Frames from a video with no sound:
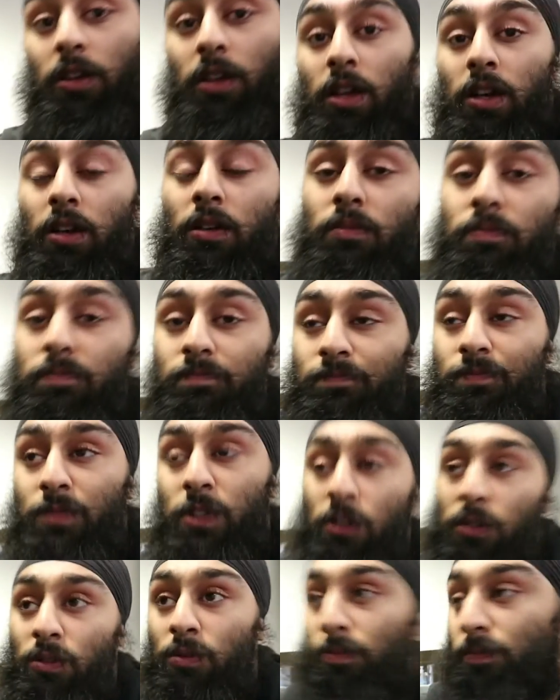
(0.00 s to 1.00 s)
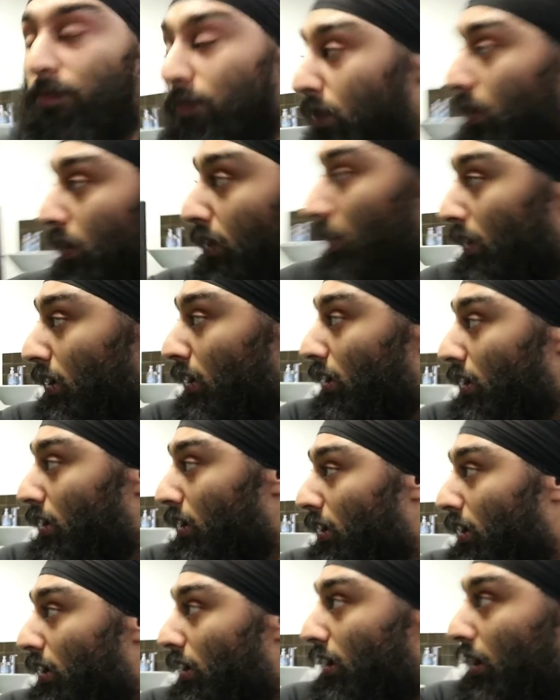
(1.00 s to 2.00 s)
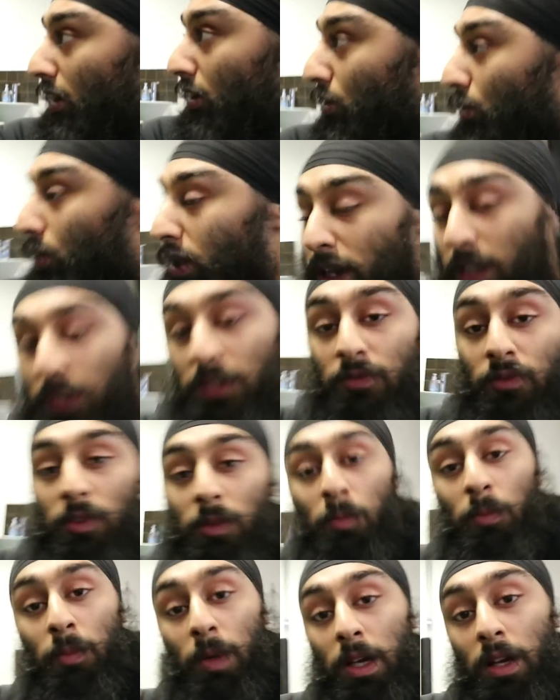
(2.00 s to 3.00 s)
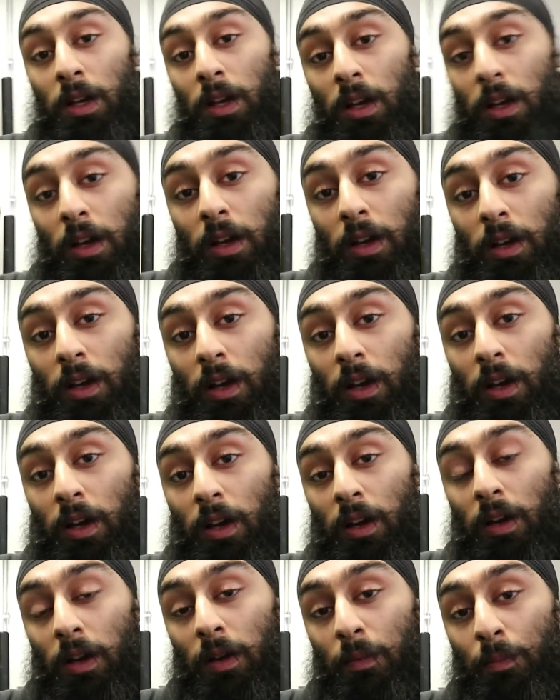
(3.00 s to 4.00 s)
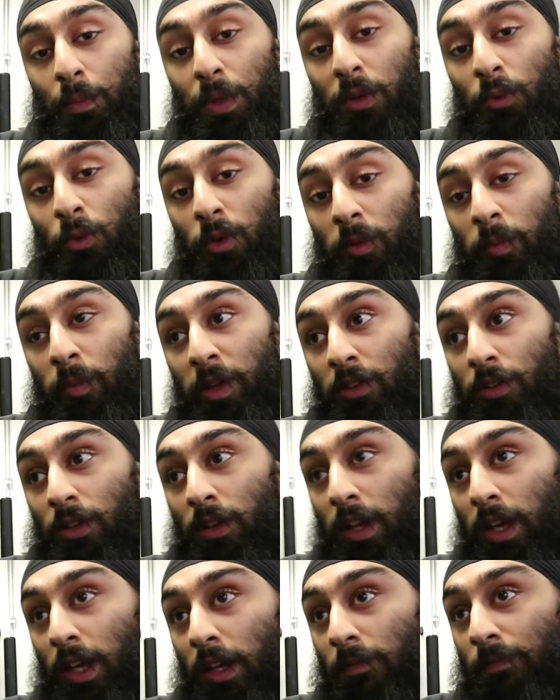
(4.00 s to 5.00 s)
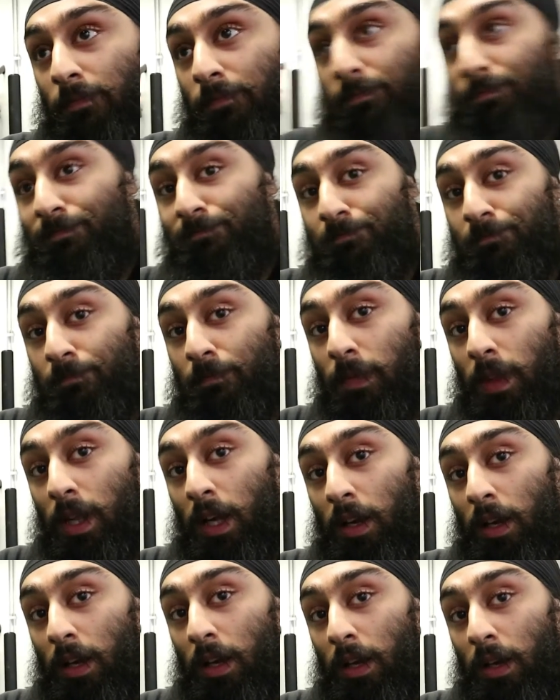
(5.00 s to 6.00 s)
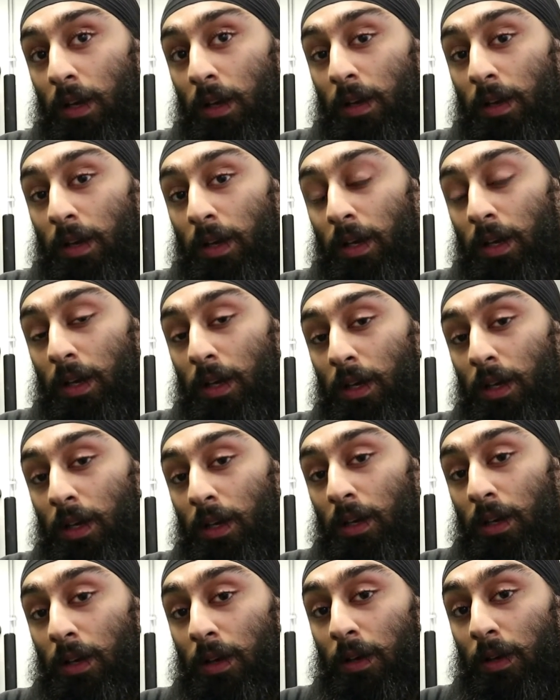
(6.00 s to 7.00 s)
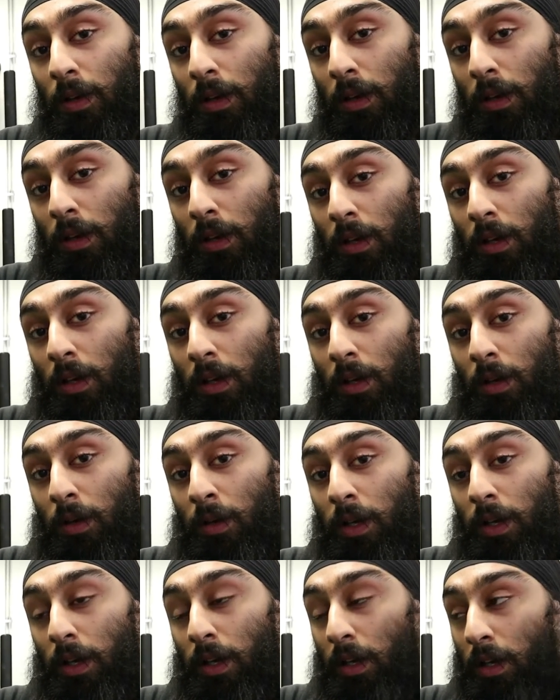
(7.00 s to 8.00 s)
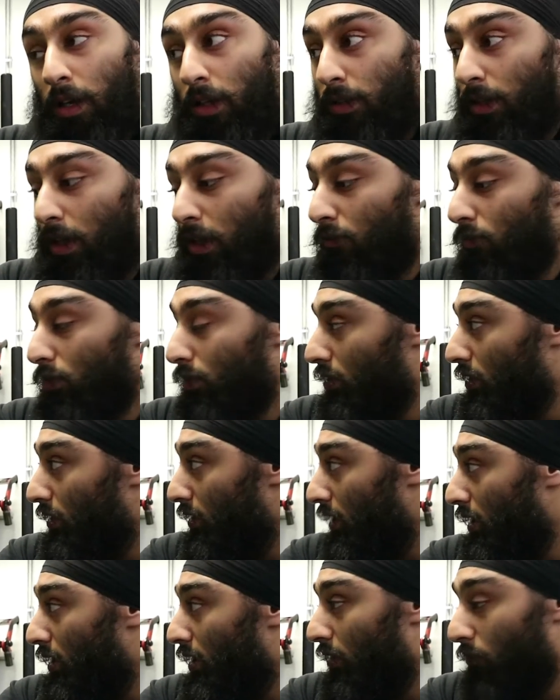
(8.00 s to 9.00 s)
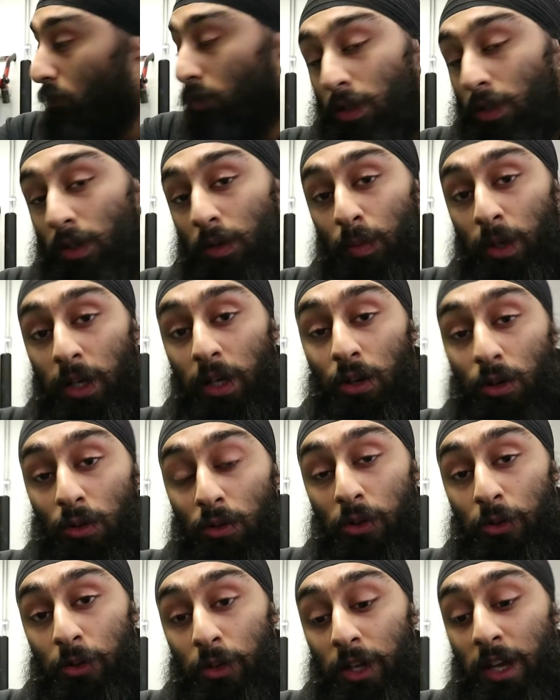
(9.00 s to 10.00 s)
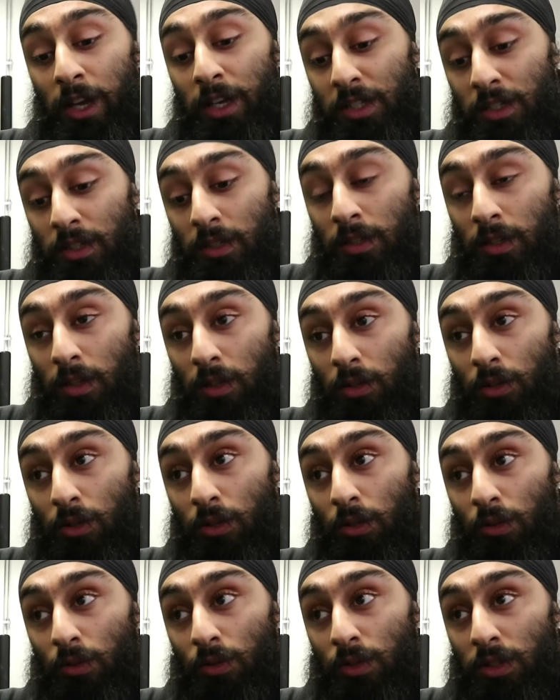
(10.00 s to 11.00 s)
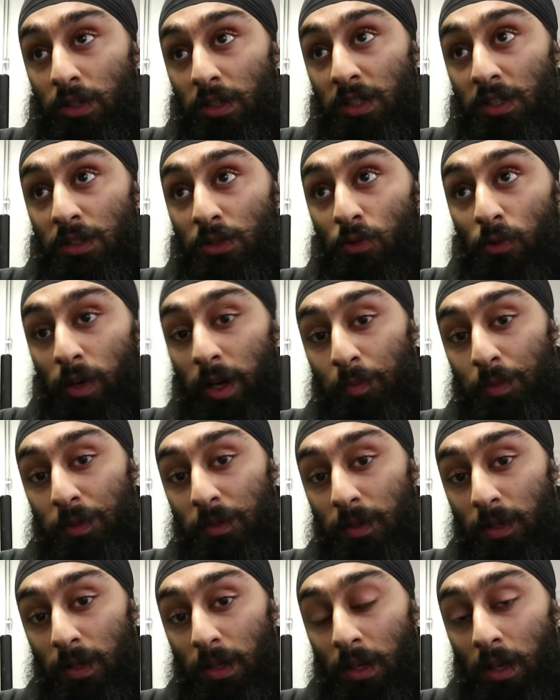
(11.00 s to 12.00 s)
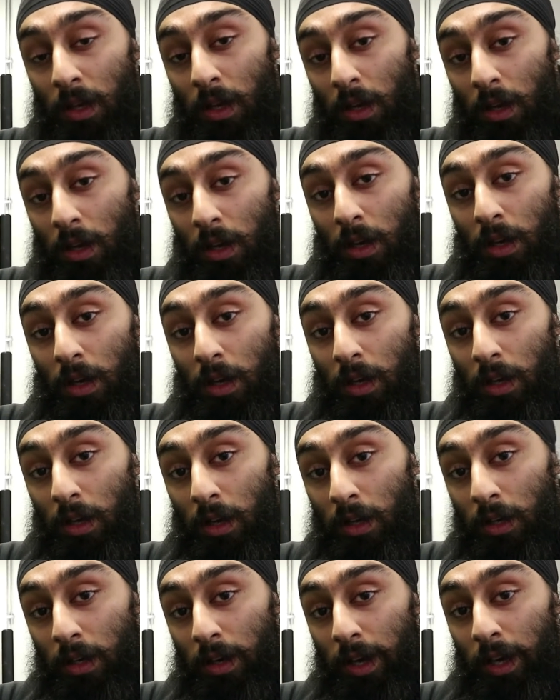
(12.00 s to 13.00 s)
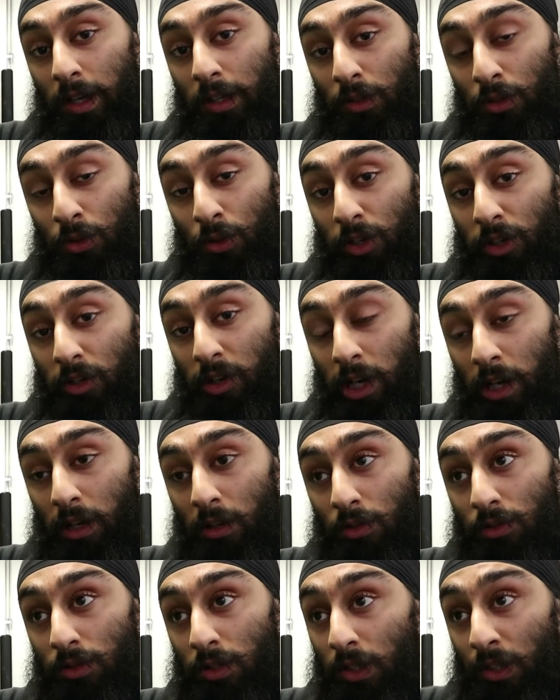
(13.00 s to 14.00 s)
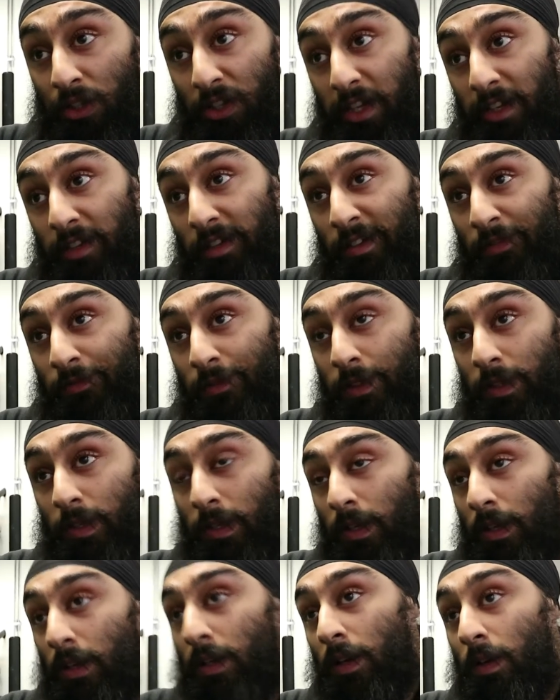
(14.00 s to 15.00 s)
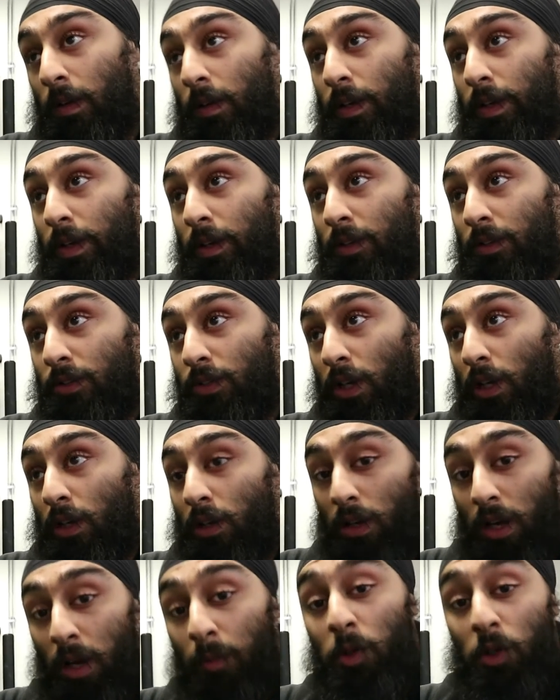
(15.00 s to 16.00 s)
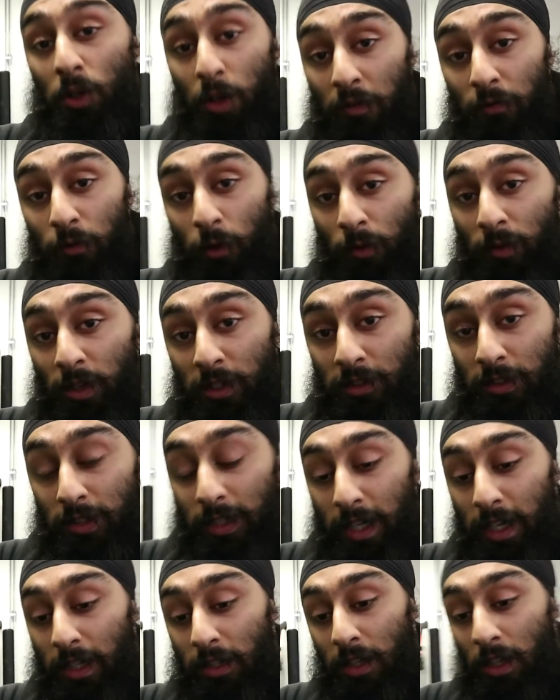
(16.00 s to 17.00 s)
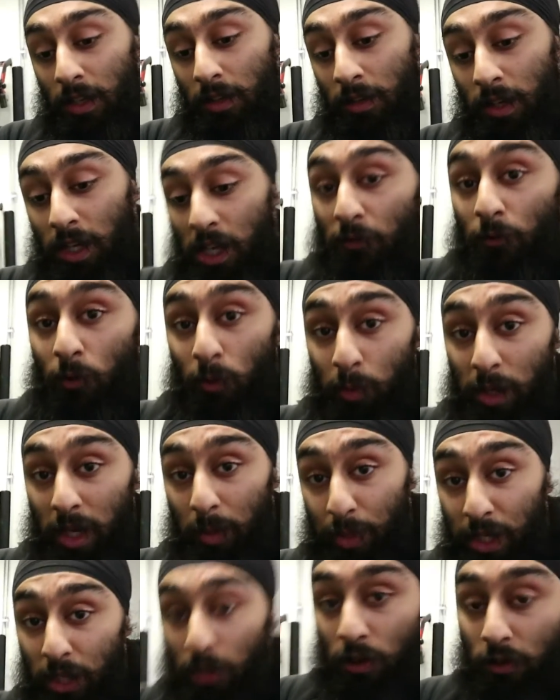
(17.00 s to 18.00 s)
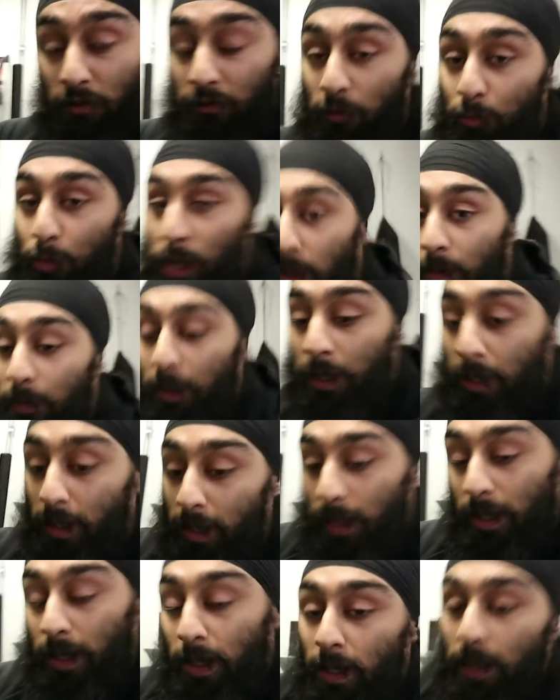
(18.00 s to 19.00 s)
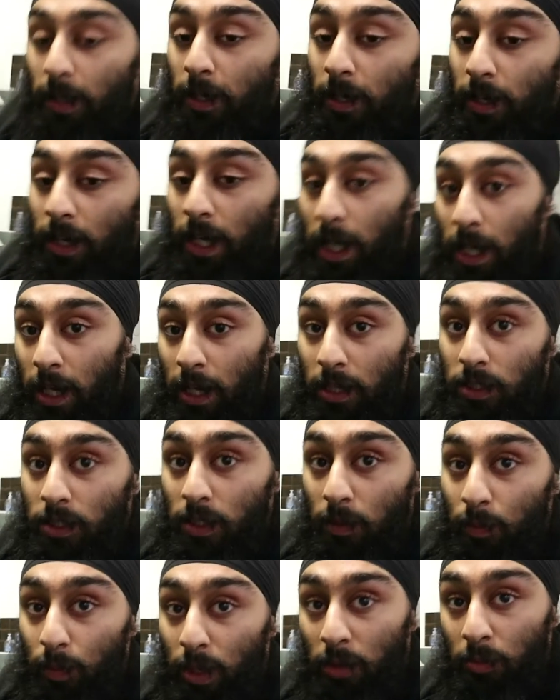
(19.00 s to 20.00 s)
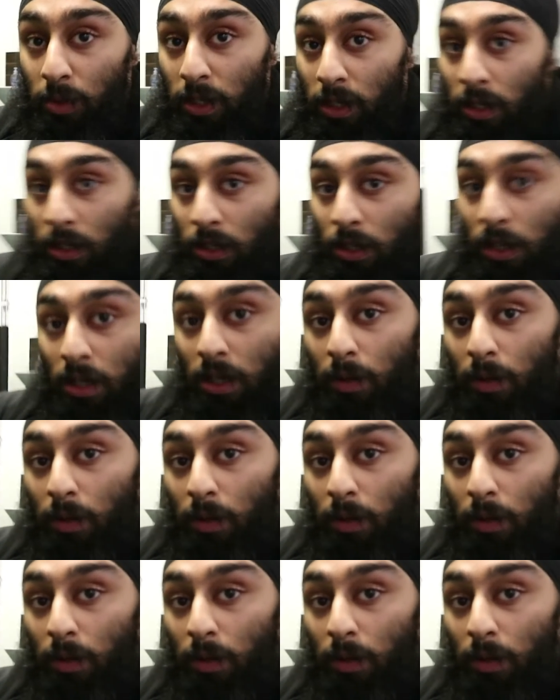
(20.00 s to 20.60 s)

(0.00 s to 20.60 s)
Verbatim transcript: yeah so and you guys will uh, be with me today uh, and I will yeah I do, uh, my goal today is to do six reps uh, at 200 kilos in deadlifts uh, so I'm looking forward to that it will be a PR for me and uh, maybe